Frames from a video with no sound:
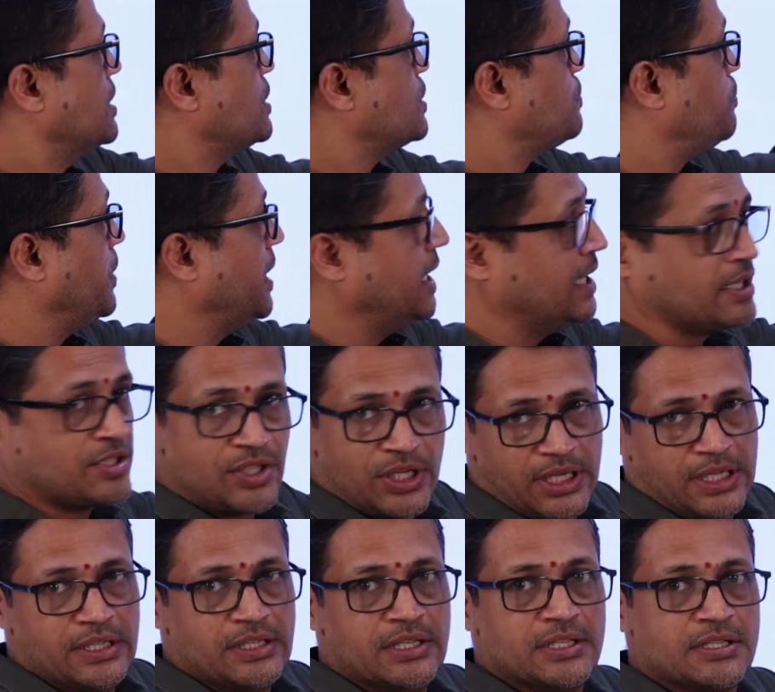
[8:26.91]
speed
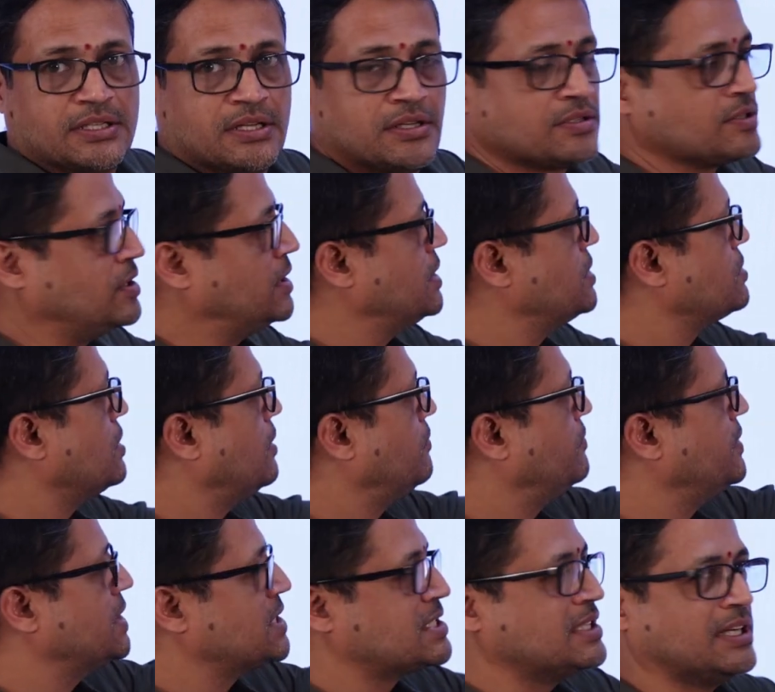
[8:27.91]
changes, so it is
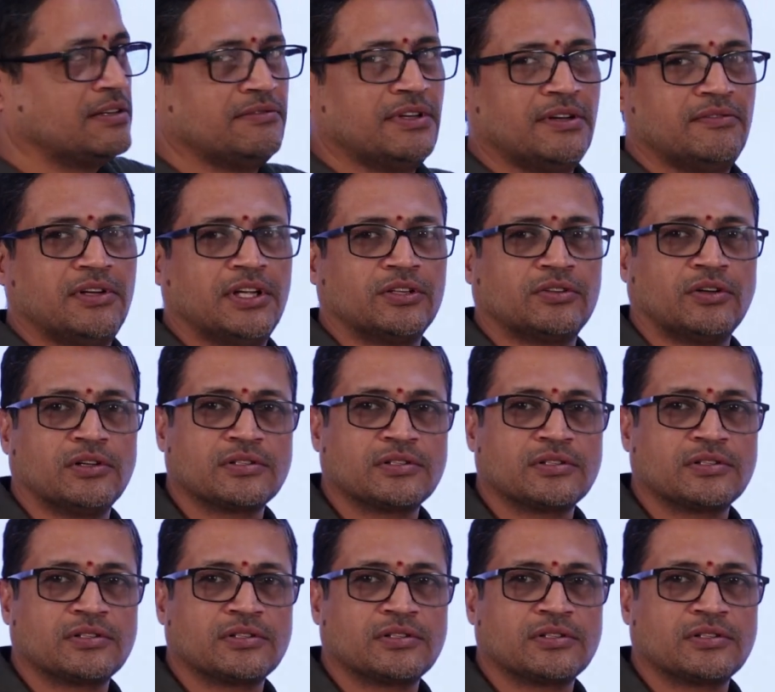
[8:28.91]
obvious that wavelength